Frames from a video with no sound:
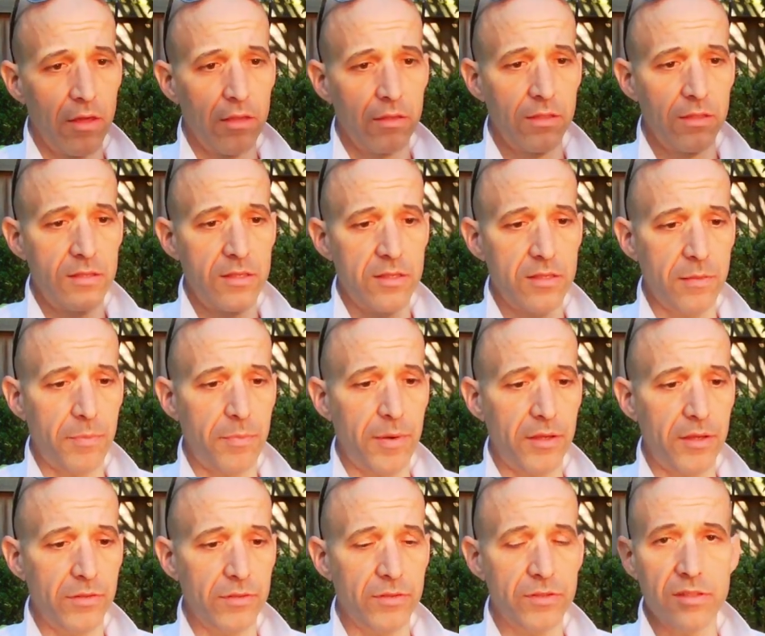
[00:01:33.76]
This is the
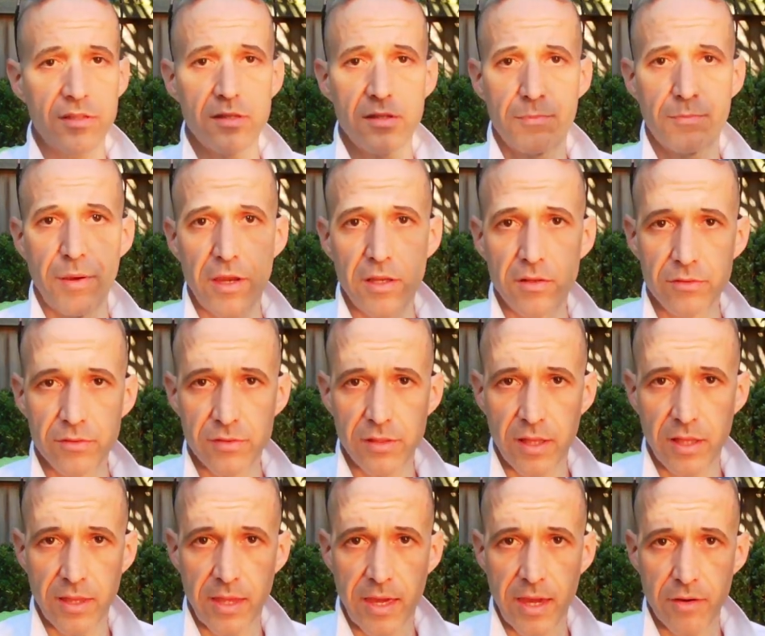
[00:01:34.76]
pedals
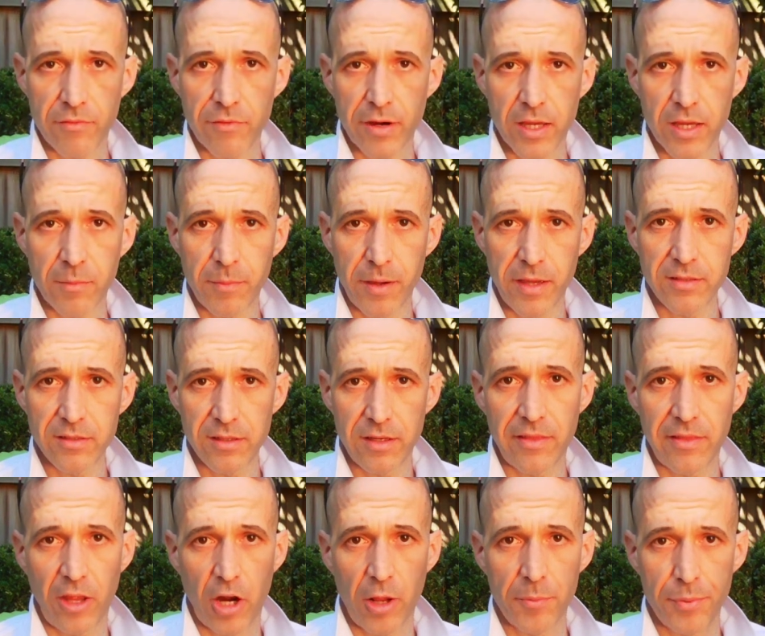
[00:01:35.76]
that they recommended
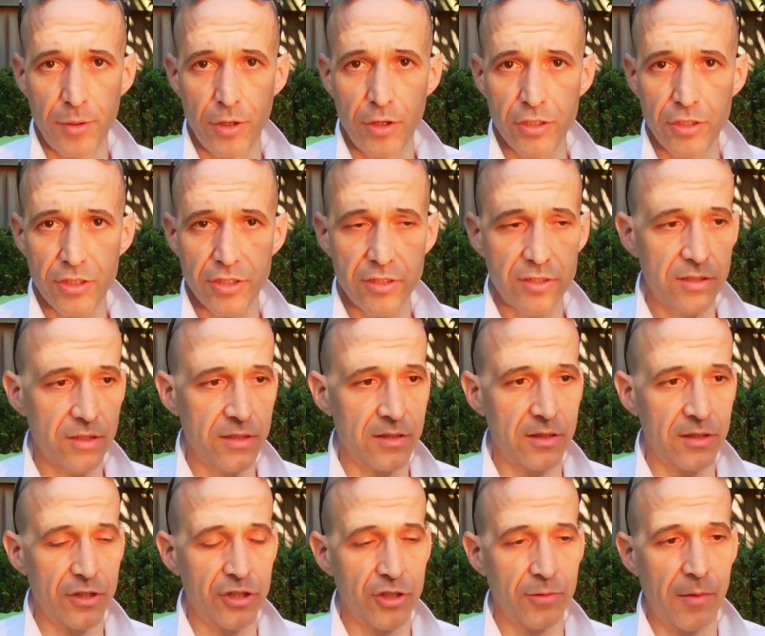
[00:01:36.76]
and that I purchased. It's
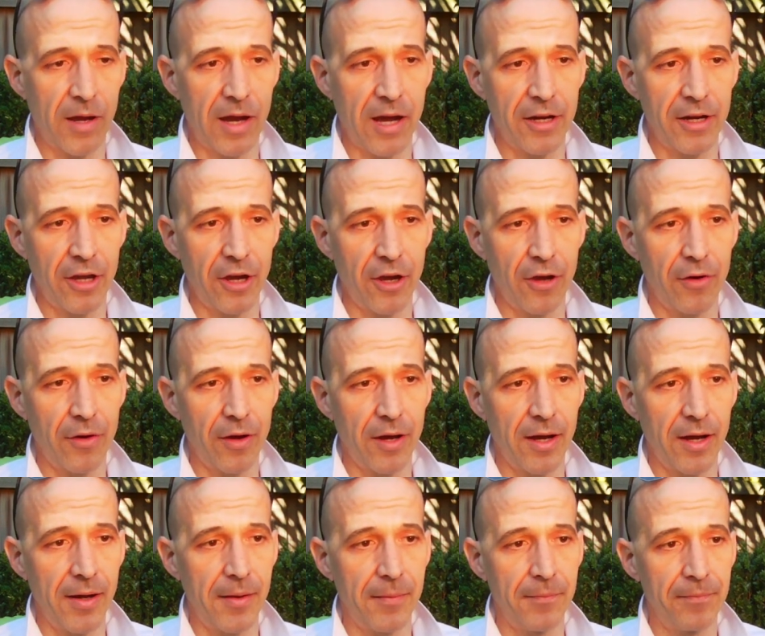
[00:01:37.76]
the
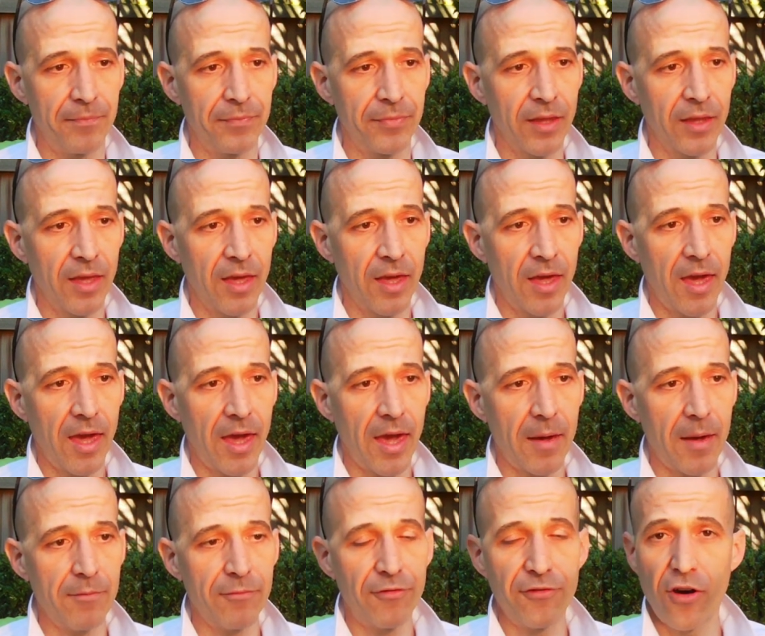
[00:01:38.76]
Shimano
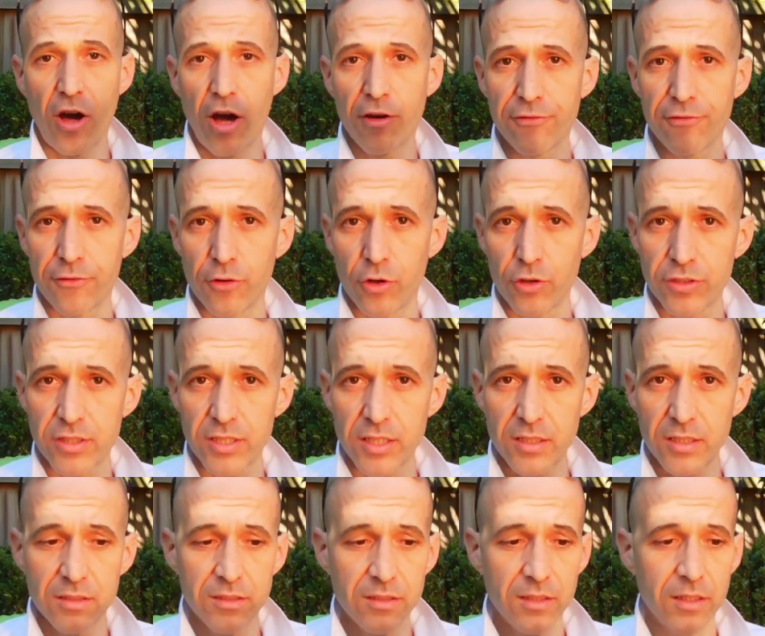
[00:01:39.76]
M540.